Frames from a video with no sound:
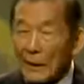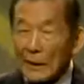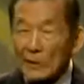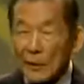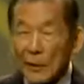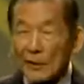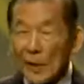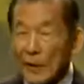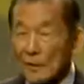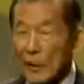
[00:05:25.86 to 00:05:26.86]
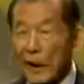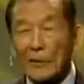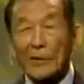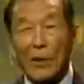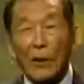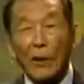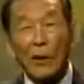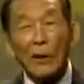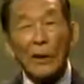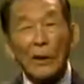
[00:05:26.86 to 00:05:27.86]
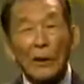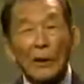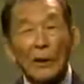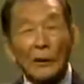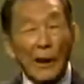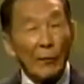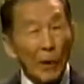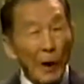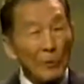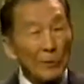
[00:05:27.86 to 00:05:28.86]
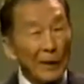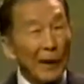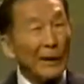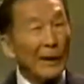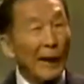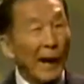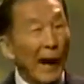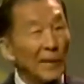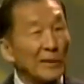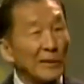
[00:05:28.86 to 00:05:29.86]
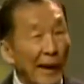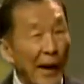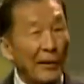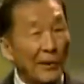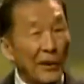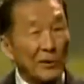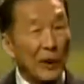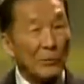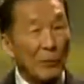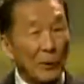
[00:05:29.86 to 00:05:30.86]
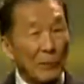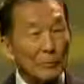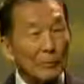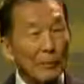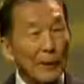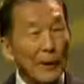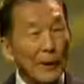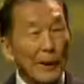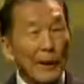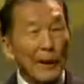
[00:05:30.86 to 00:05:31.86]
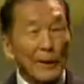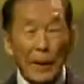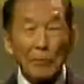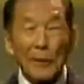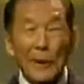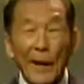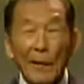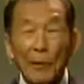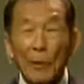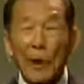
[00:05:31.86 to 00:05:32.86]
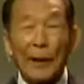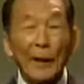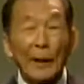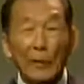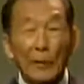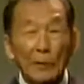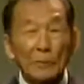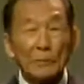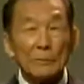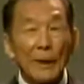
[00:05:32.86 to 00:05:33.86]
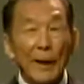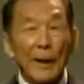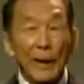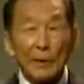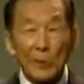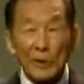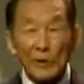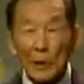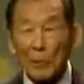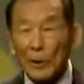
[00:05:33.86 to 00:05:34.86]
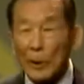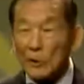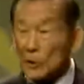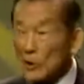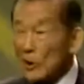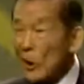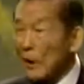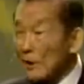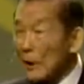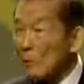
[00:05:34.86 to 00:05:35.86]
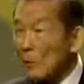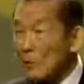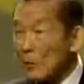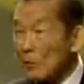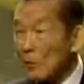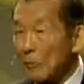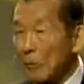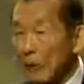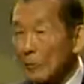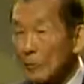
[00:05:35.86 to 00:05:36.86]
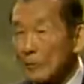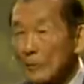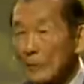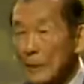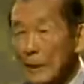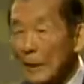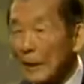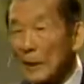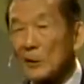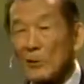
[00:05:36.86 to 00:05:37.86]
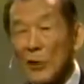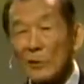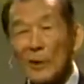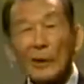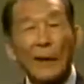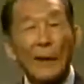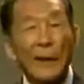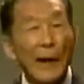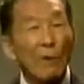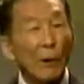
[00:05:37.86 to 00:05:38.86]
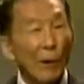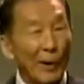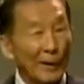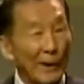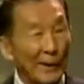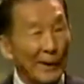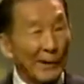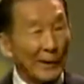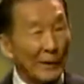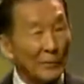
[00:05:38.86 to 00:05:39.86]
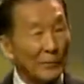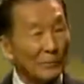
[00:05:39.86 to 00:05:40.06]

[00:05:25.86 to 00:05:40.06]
It is very satisfying to know that ribosine, as a dietary supplement, can be taken by anyone, especially because you do not need a prescription for it. This means that everyone can take it.